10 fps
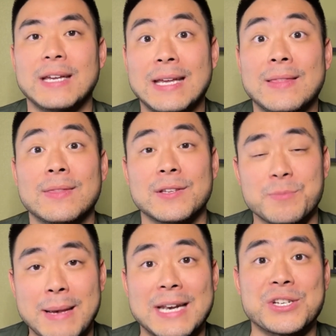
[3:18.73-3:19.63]
in the
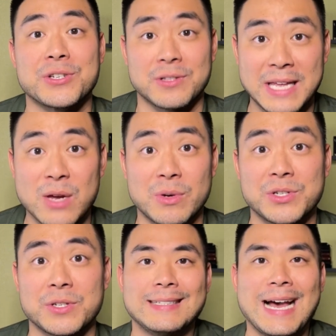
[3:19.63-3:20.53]
Spanish
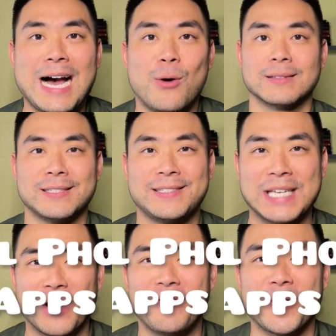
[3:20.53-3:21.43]
language. Now,
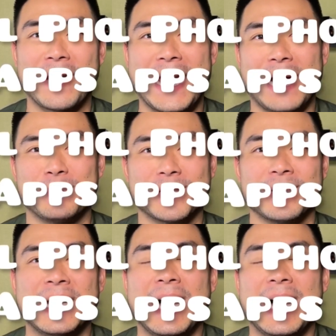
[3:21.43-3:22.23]
cell phone apps.